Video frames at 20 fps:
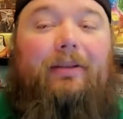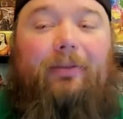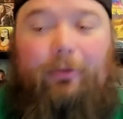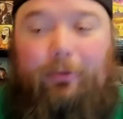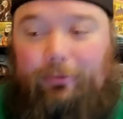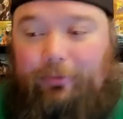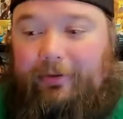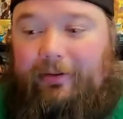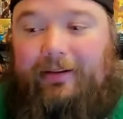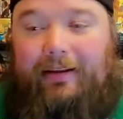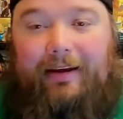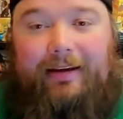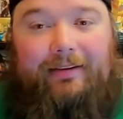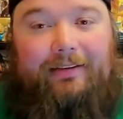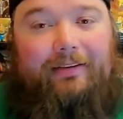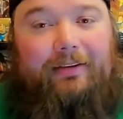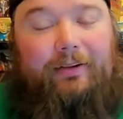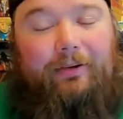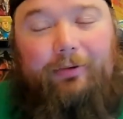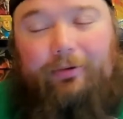Those were the
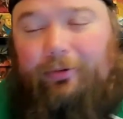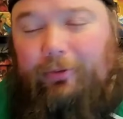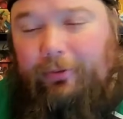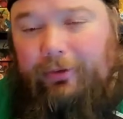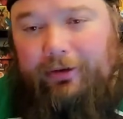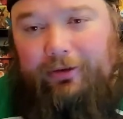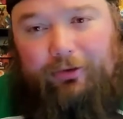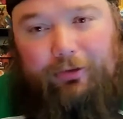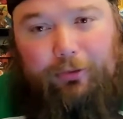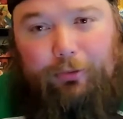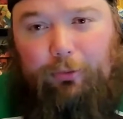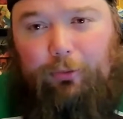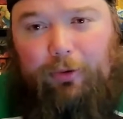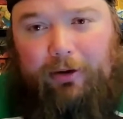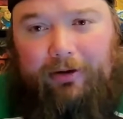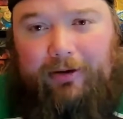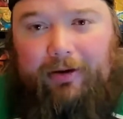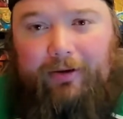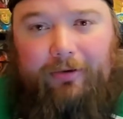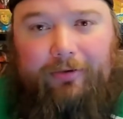last, there's only 2
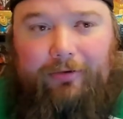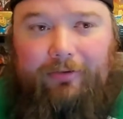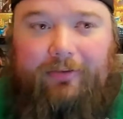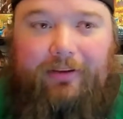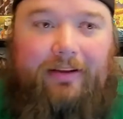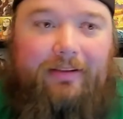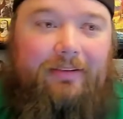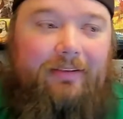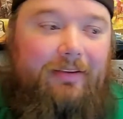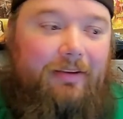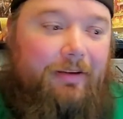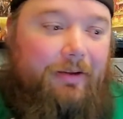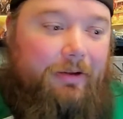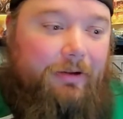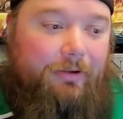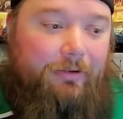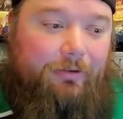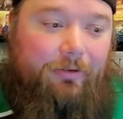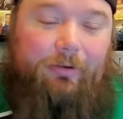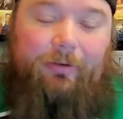one-character sets,
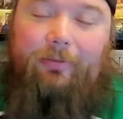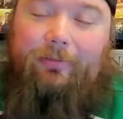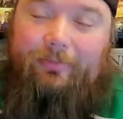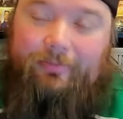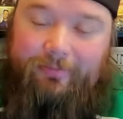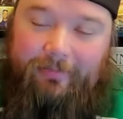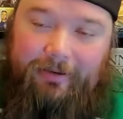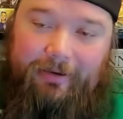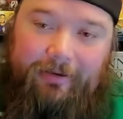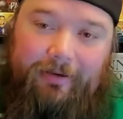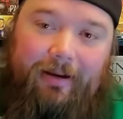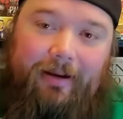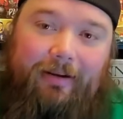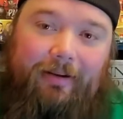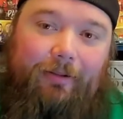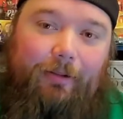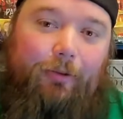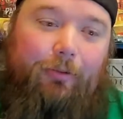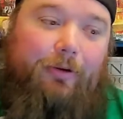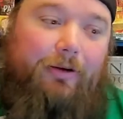so they're
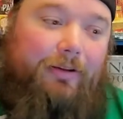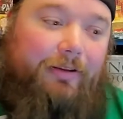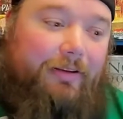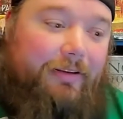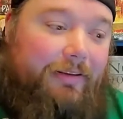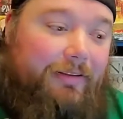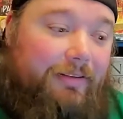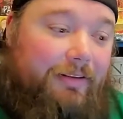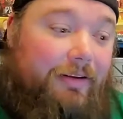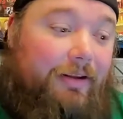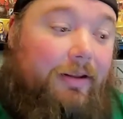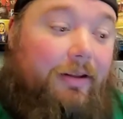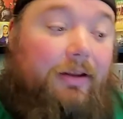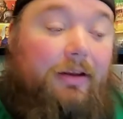kind of lower on the list.